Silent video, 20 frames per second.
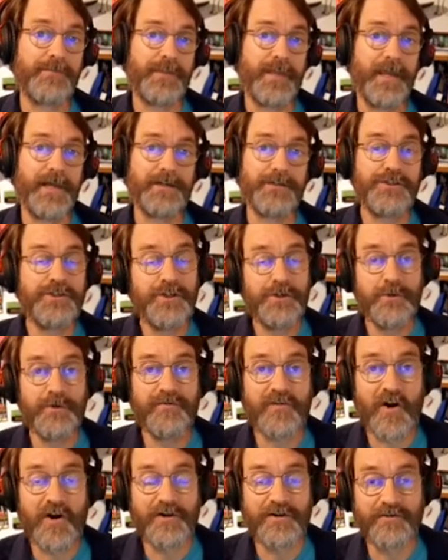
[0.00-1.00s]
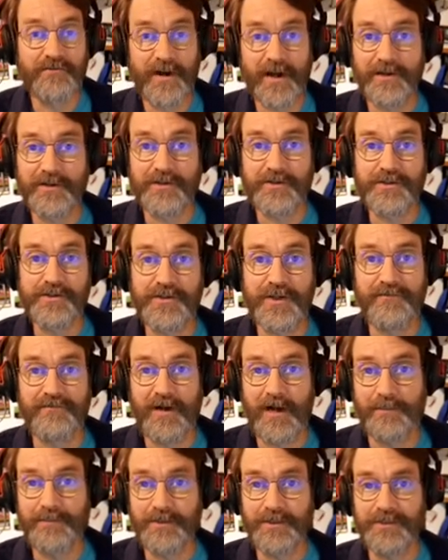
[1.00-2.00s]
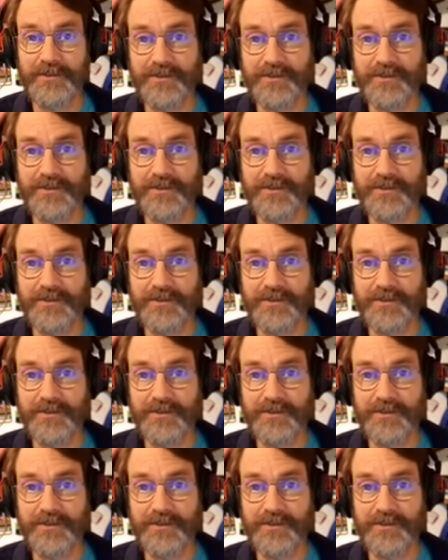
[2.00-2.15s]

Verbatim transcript: and two of our directors have opted to